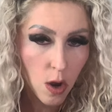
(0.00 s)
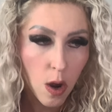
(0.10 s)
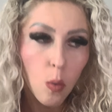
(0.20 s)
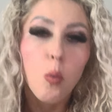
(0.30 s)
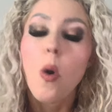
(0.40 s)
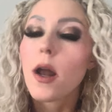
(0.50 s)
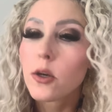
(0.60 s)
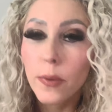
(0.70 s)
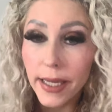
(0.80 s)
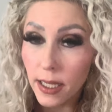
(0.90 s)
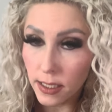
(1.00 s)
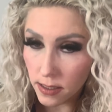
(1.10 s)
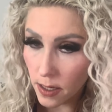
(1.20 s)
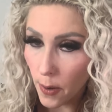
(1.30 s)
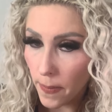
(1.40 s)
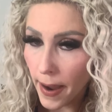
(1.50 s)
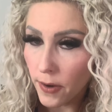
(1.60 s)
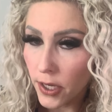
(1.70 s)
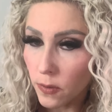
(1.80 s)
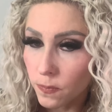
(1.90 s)
What are we getting to know
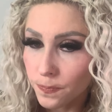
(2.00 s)
about you?